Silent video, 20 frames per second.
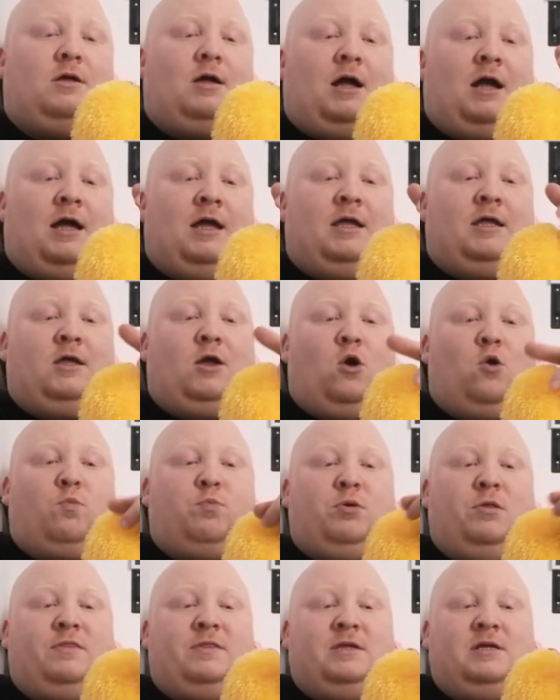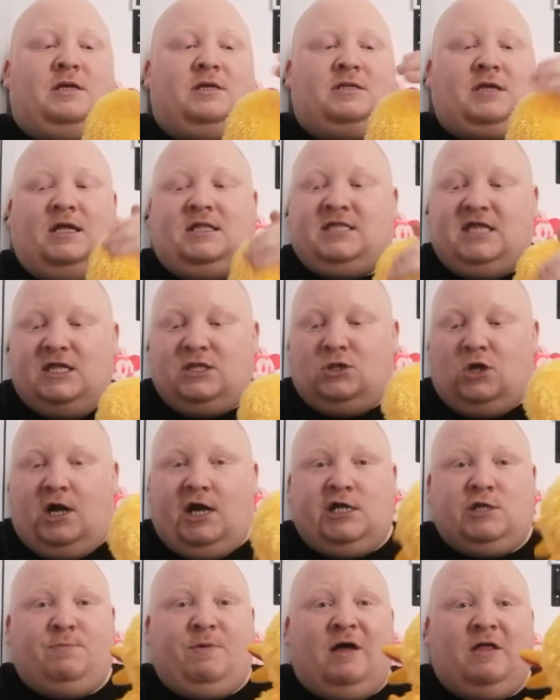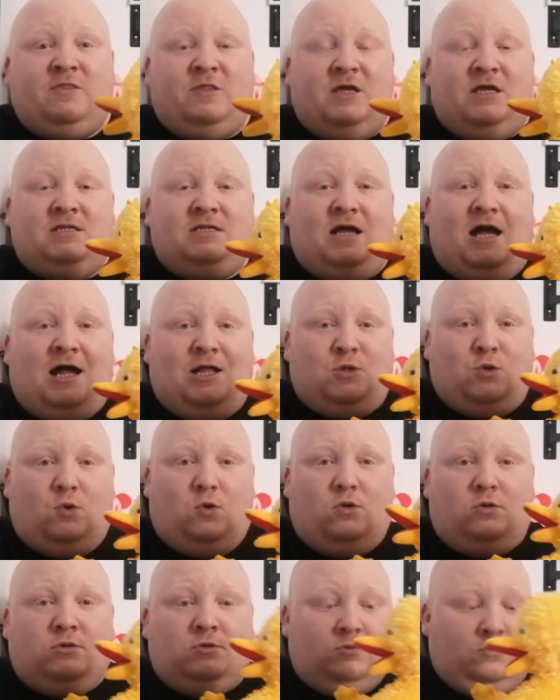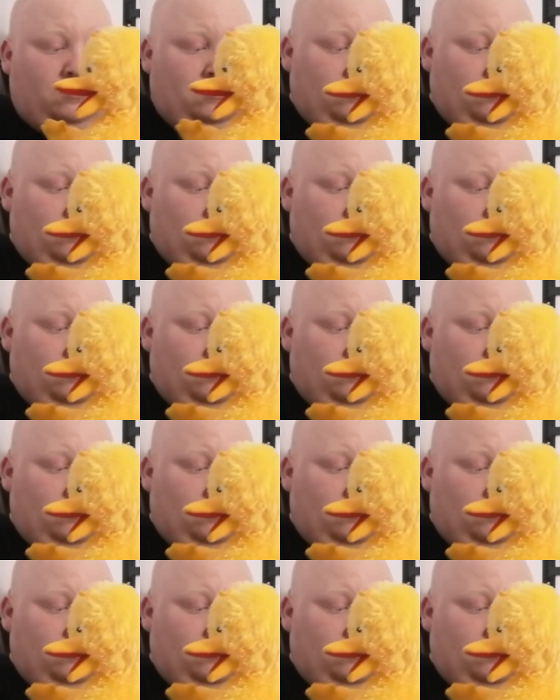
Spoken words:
I opened these. I did not expect this at all